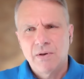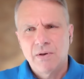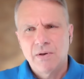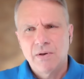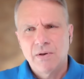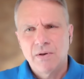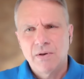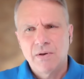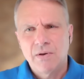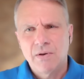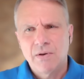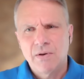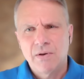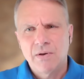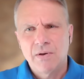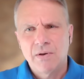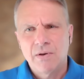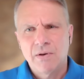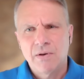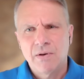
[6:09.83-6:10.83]

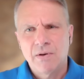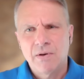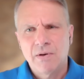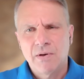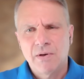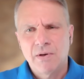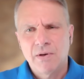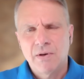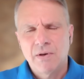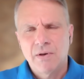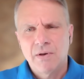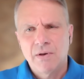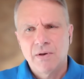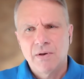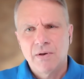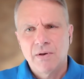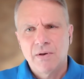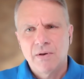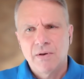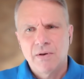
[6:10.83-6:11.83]

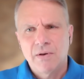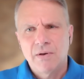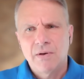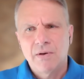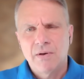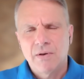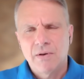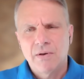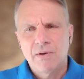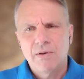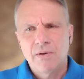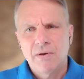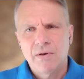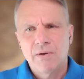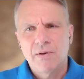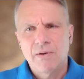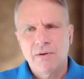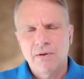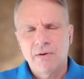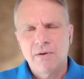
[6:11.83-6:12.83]

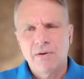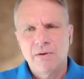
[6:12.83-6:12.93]
This person isn't speaking.